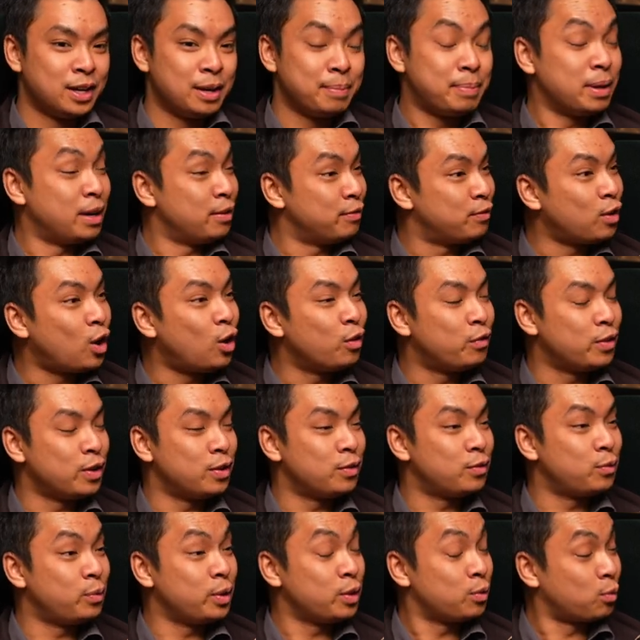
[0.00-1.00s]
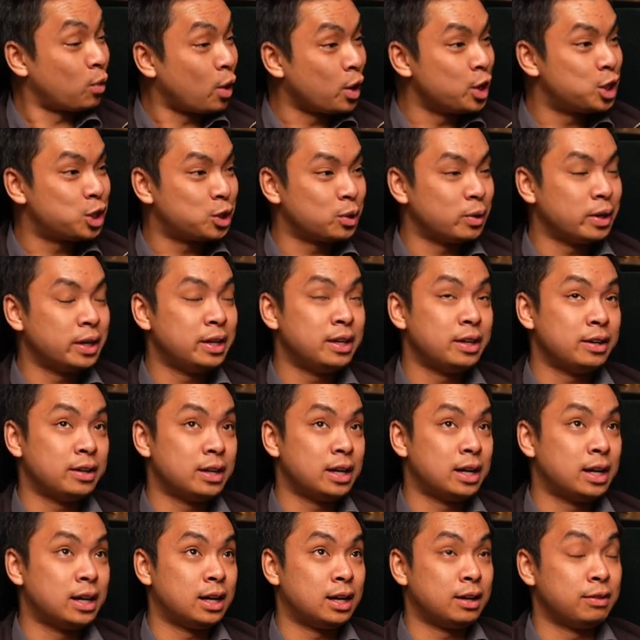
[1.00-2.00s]
been involved with, with Rotary
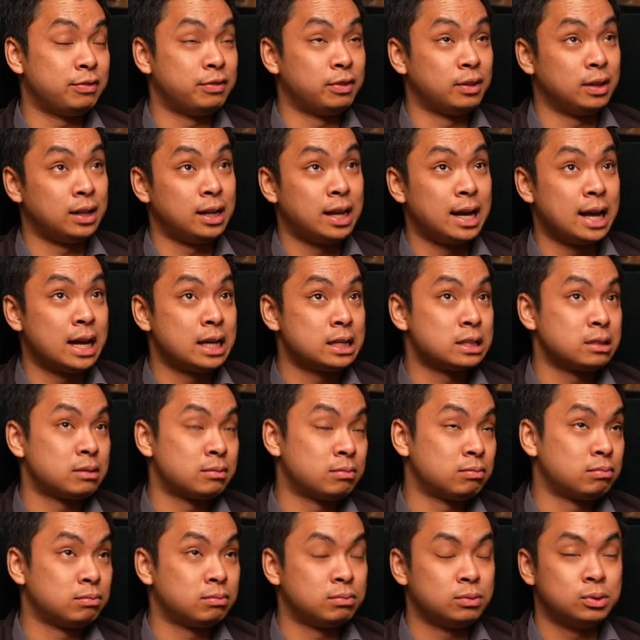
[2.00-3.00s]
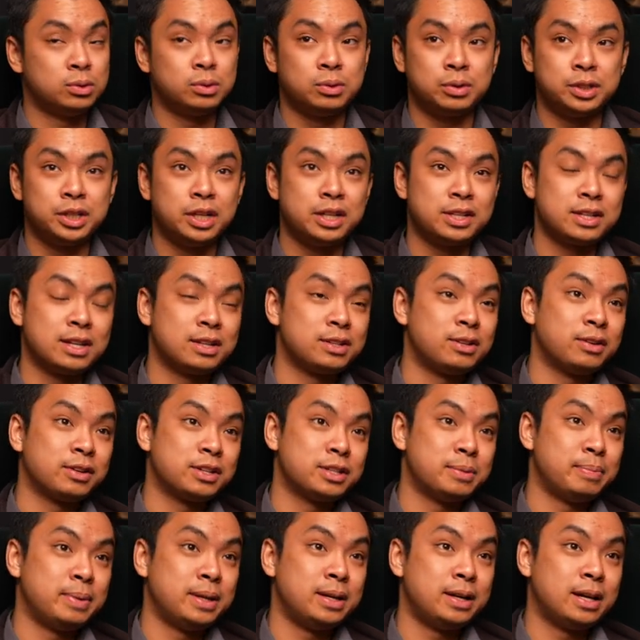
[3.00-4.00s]
uh, for the last, oh, geez, how long
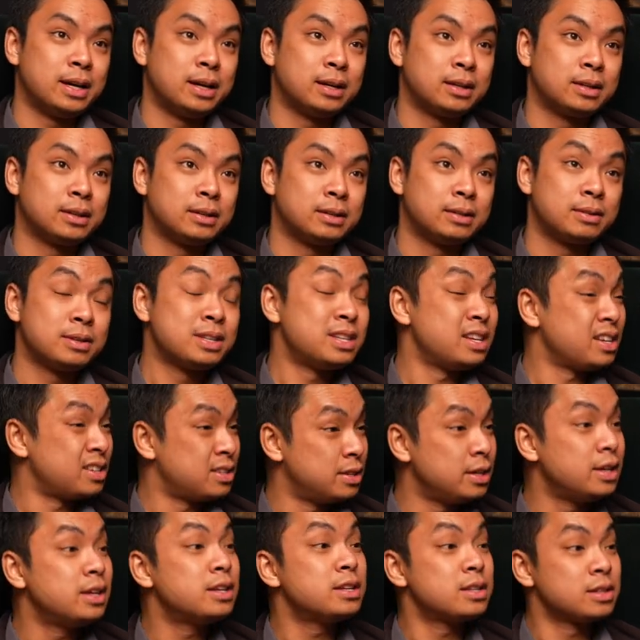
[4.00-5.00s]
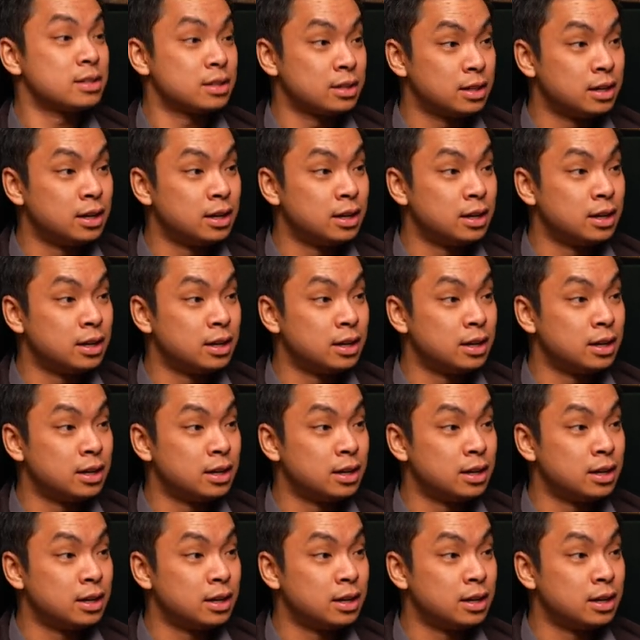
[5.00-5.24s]
has it been now? Six years.